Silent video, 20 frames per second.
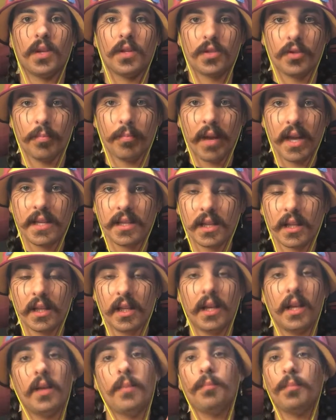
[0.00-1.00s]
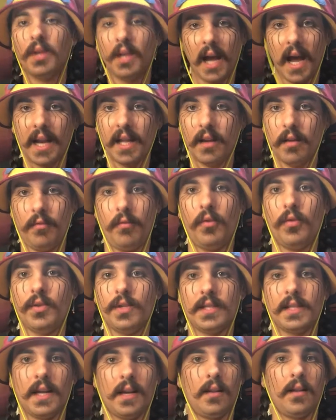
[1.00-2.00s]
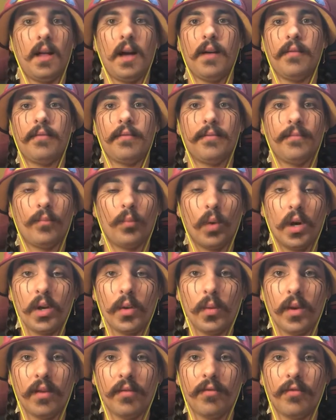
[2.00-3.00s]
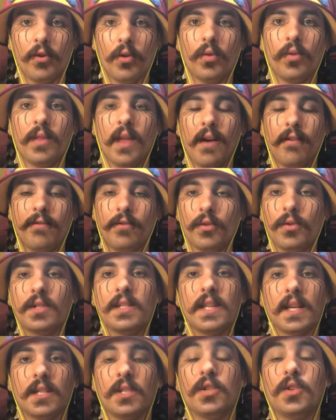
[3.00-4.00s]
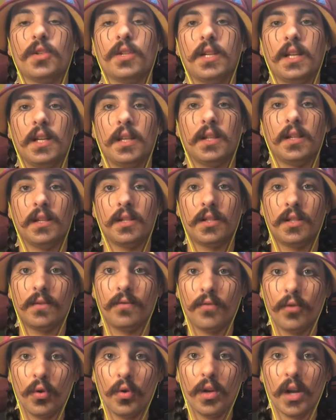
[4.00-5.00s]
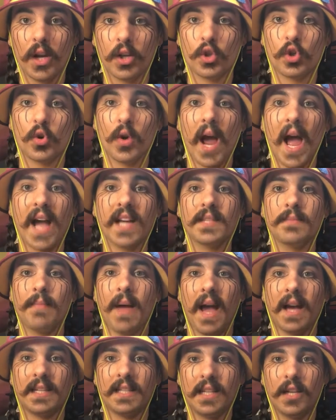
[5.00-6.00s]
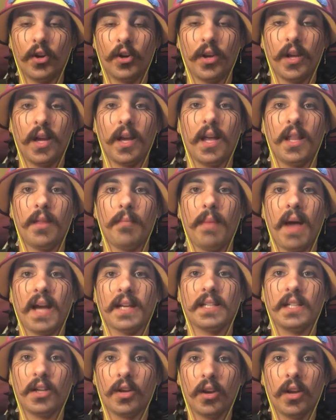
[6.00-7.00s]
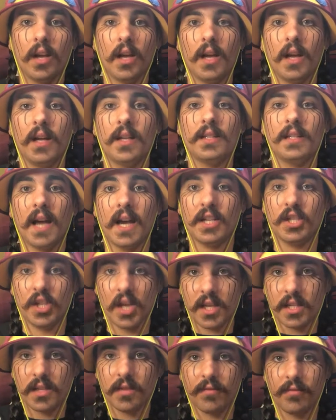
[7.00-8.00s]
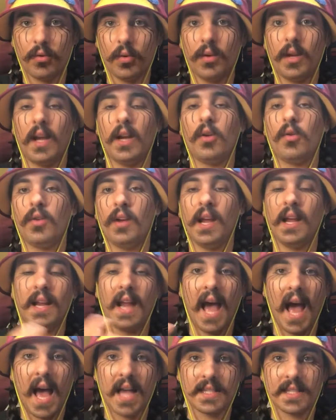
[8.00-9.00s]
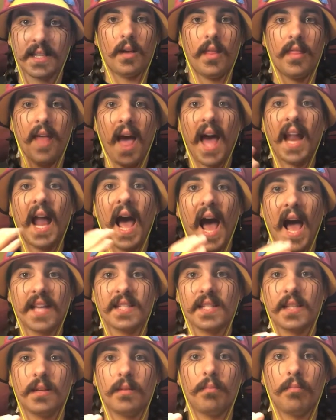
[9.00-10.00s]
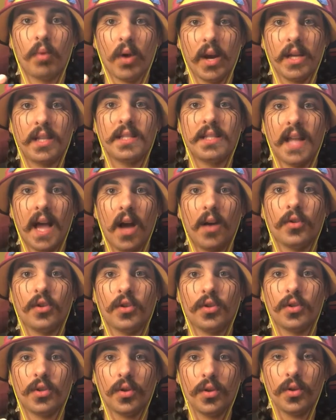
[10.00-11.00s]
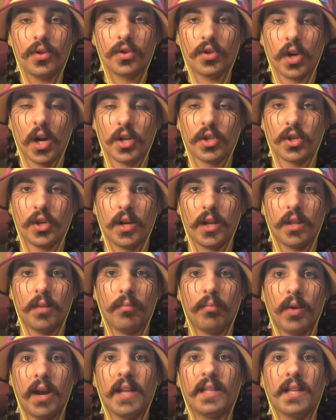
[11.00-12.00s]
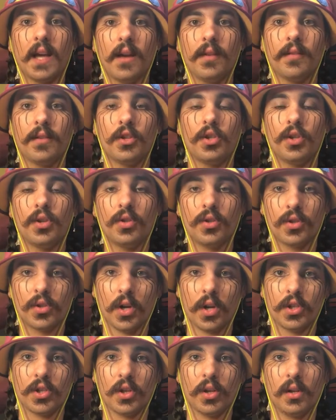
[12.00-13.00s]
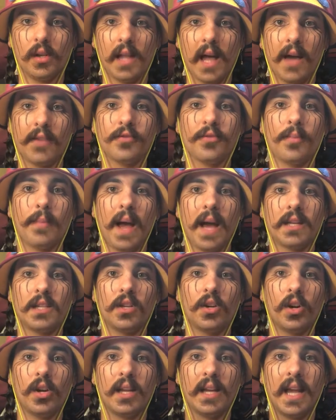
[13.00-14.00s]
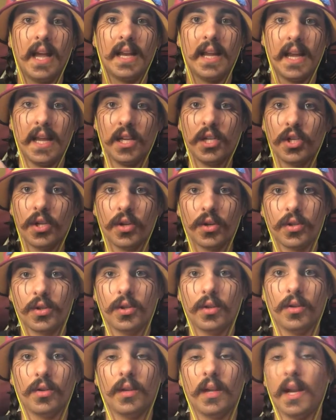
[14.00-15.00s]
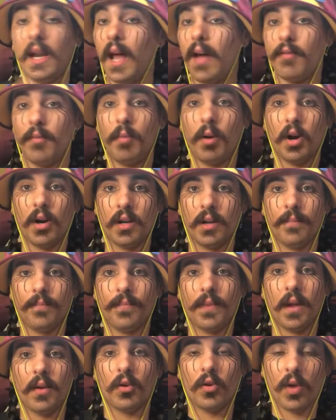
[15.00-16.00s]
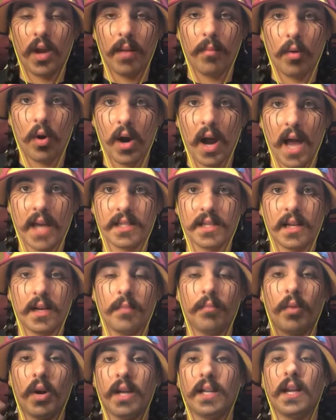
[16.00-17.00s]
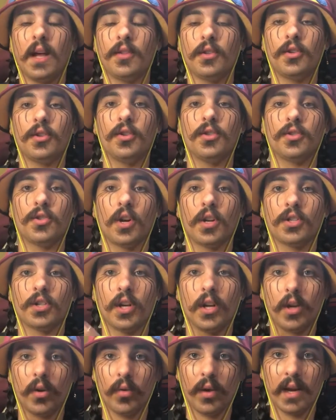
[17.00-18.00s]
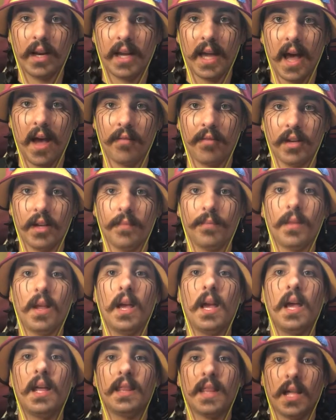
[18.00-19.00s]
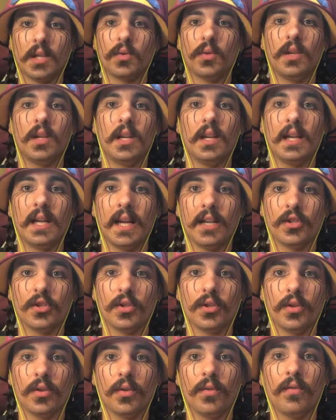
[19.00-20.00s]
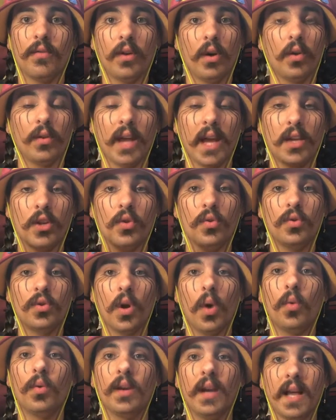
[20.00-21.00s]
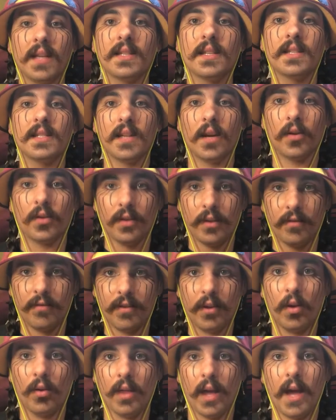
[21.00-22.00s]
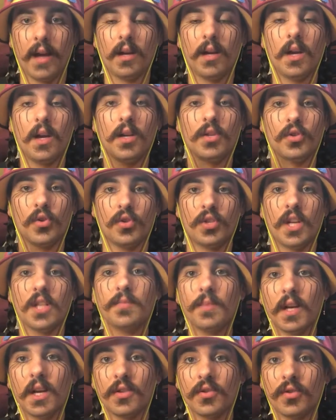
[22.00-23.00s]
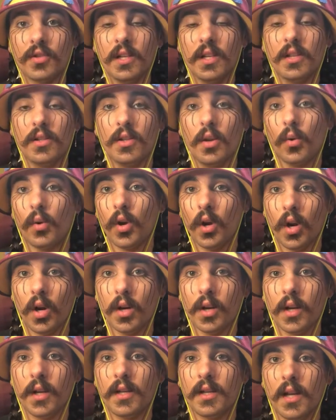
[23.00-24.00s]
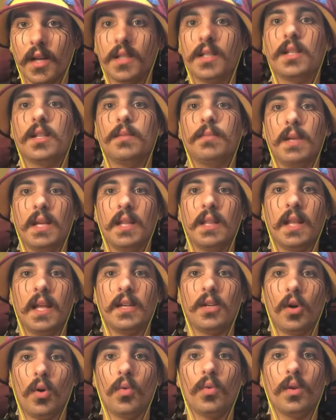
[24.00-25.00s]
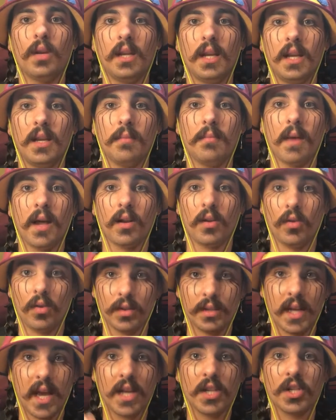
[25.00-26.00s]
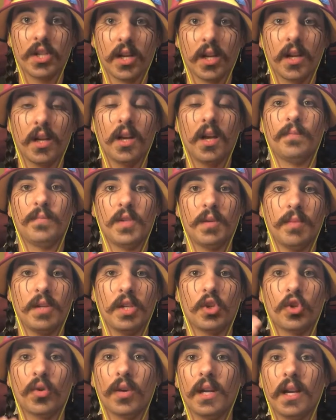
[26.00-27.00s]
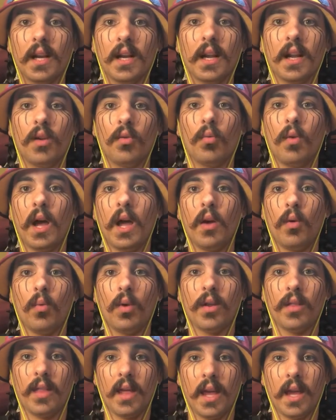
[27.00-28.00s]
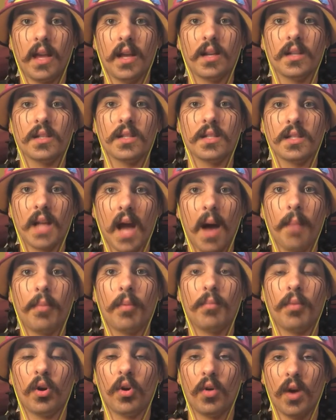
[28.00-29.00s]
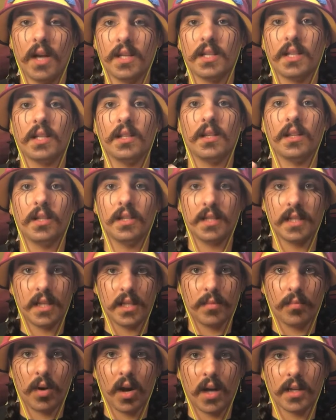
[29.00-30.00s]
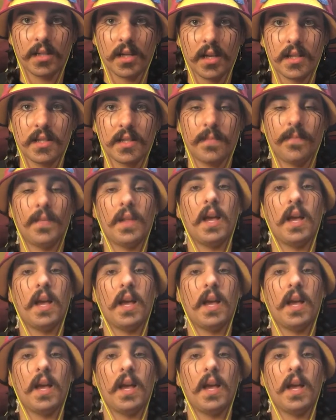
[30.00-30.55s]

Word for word: So basically, you gotta eat food to stay alive. When you eat food, that food sticks to your teeth. The food attracts bacteria, and the bacteria digest the food and create acid. That acid breaks down your tooth structure, and the breakdown of the tooth structure allows for bacteria to get into your tooth and have a party, and create more acid and break down the tooth structure and create a cavity that's when you need to get your tooth filled. And you don't necessarily feel that. So just because your teeth don't hurt doesn't mean they don't need medical attention to be treated in a way where they can stop progressing the disease process.